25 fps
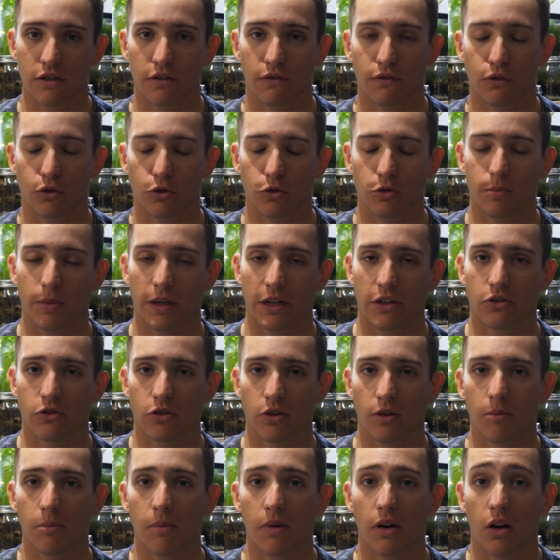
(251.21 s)
the full
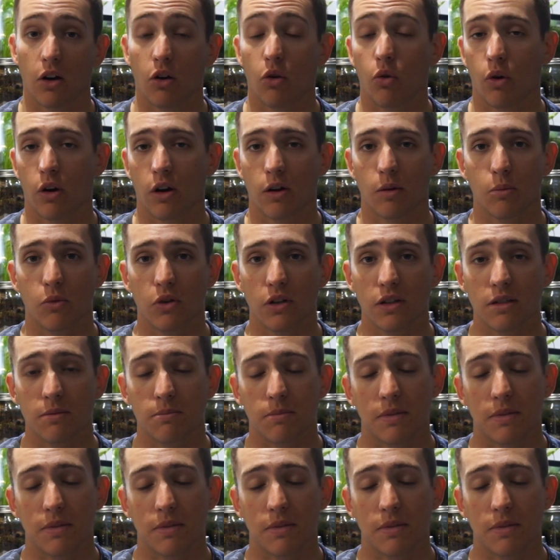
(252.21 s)
spectrum aquarium ones,